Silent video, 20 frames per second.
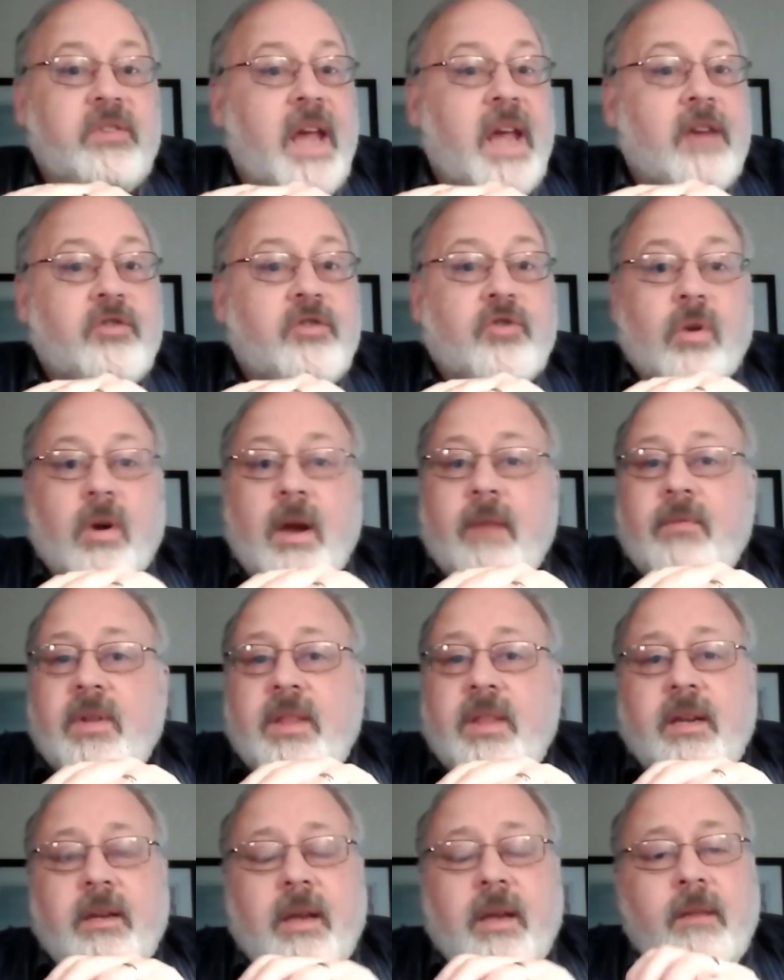Yeah. Sure.
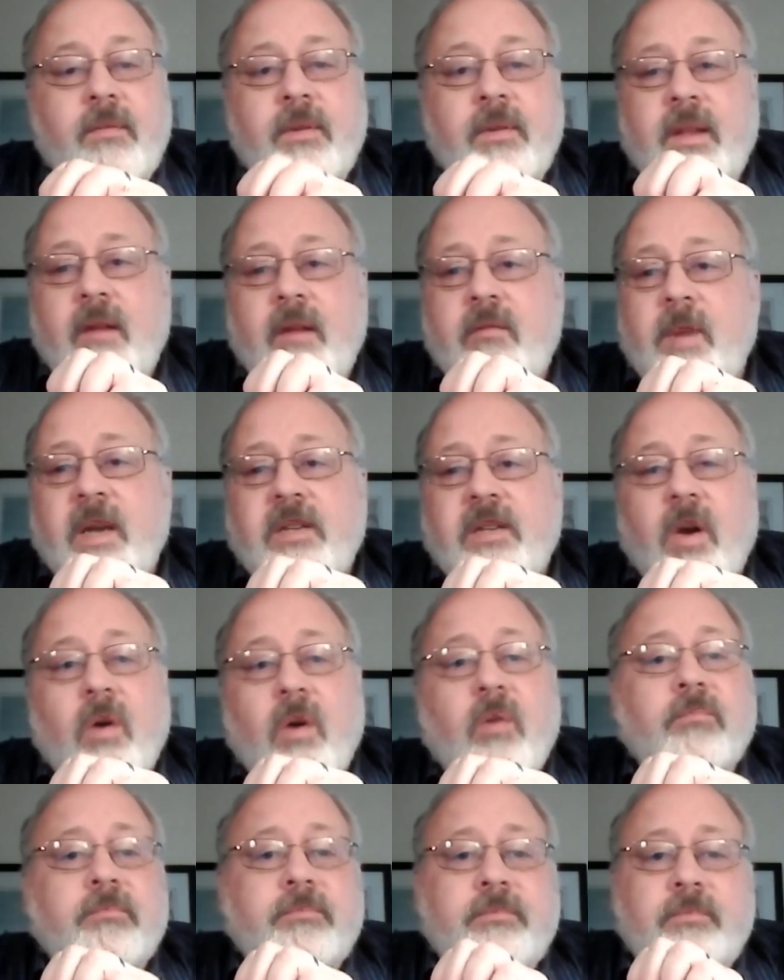Everything. Every everybody's
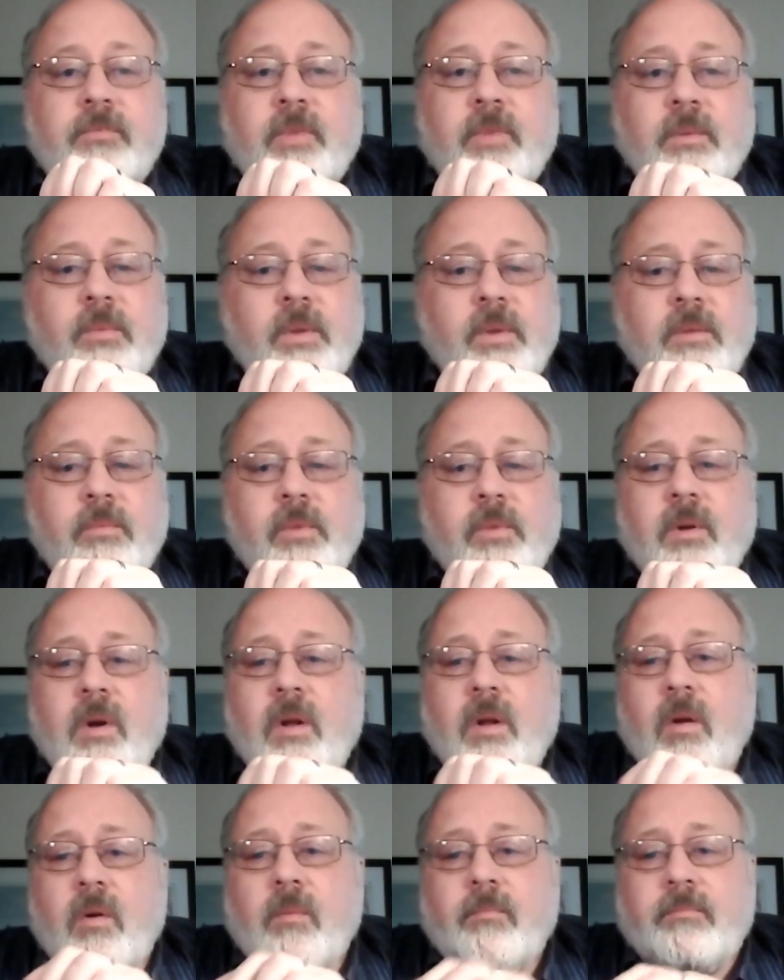home we're we're, we're
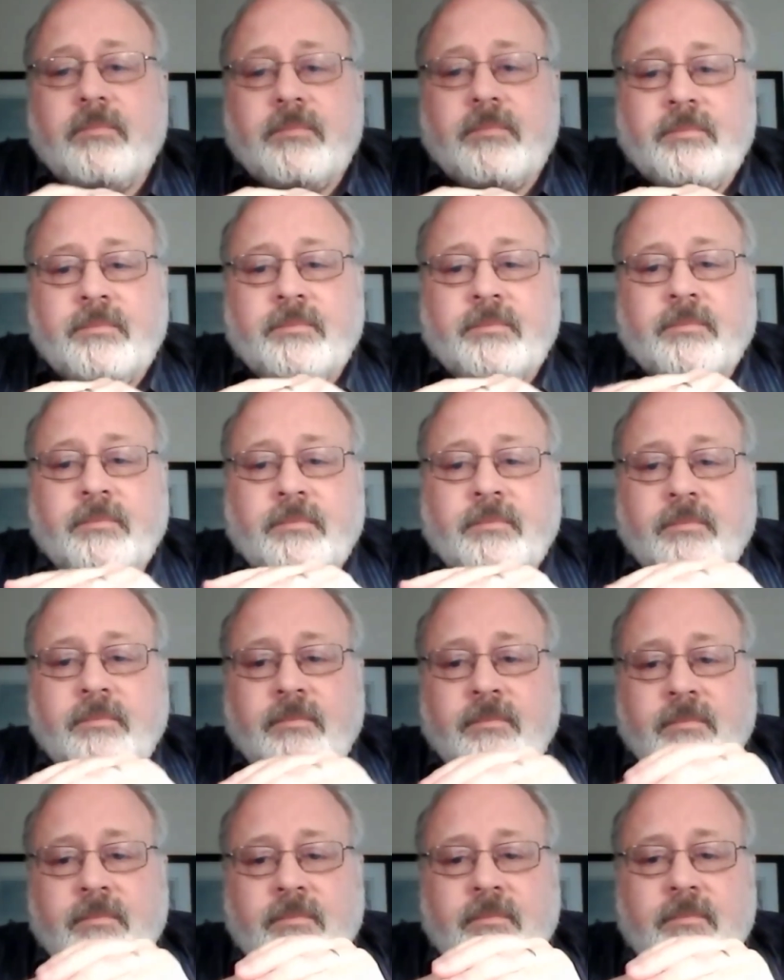all home.
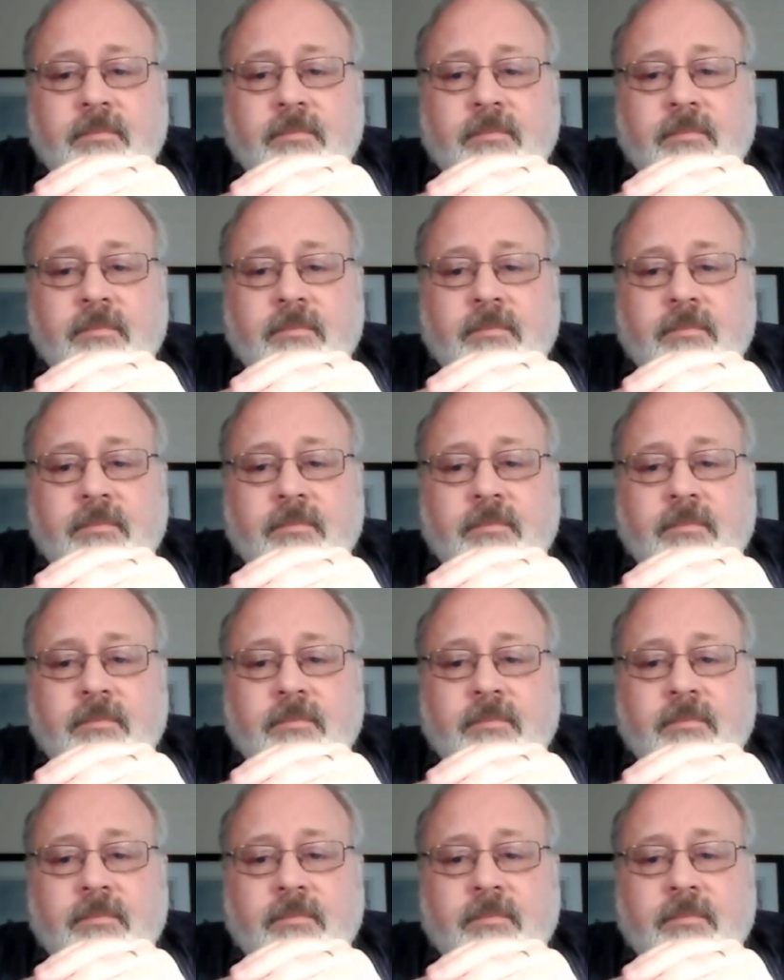Good.